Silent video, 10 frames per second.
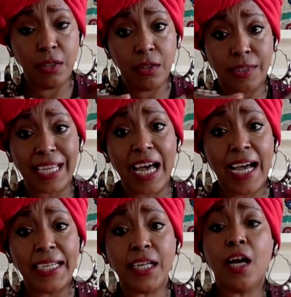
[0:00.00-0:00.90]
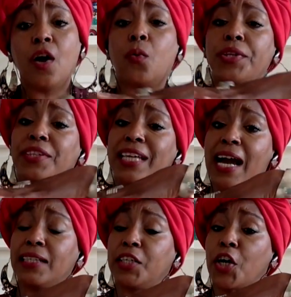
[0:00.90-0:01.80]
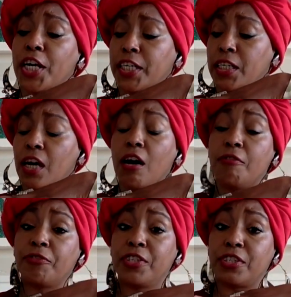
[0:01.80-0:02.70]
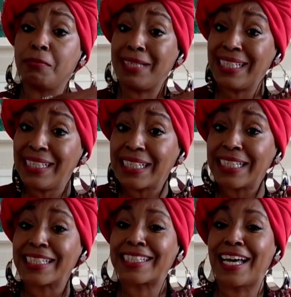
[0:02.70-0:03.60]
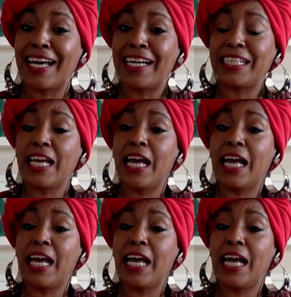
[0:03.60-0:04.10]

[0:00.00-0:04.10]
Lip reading: side with the oligarchy of the Dominican side,